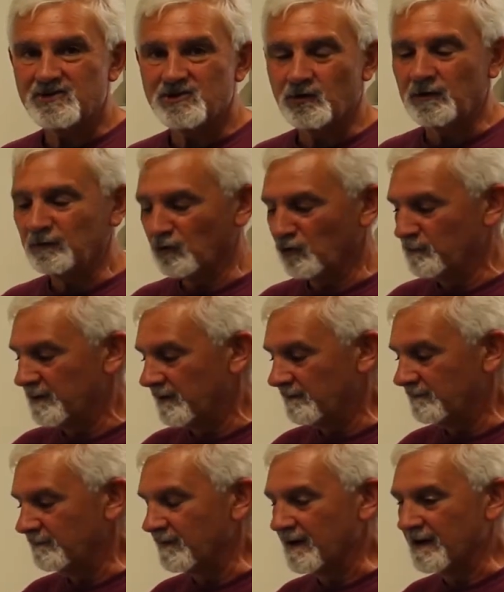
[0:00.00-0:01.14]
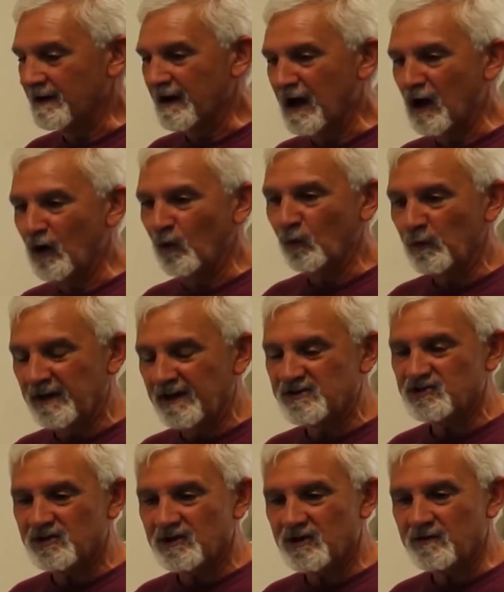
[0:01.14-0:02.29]
is show you a little bit of how
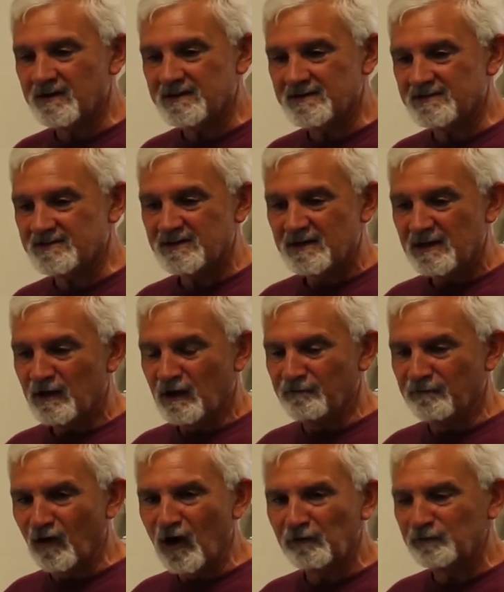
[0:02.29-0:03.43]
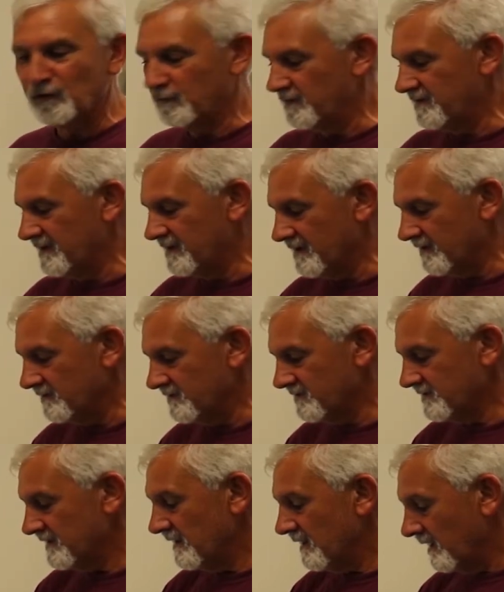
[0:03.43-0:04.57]
engineering has evolved over the
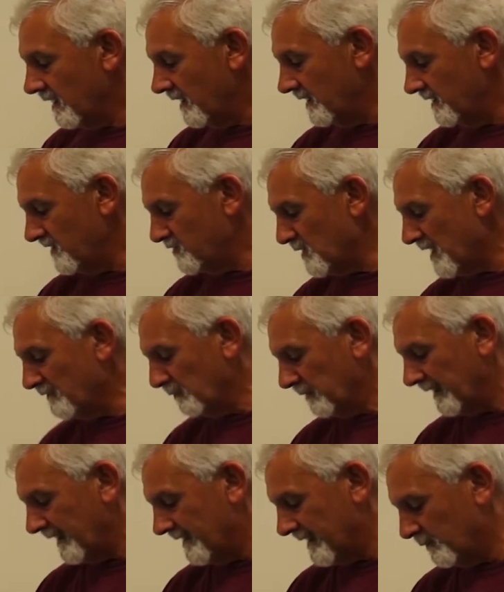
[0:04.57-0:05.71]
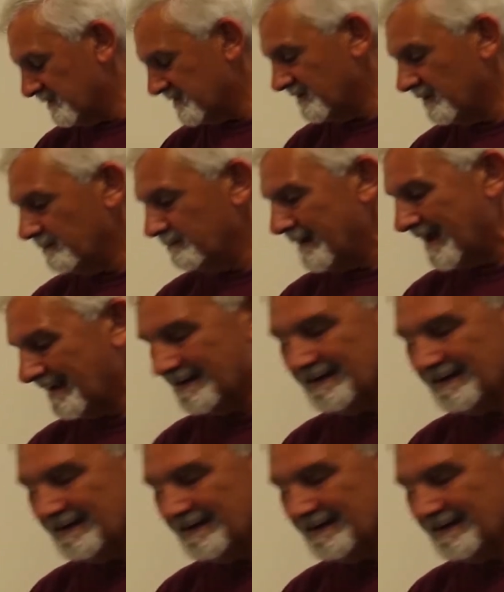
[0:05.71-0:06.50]
years. Here you have a plan that was done back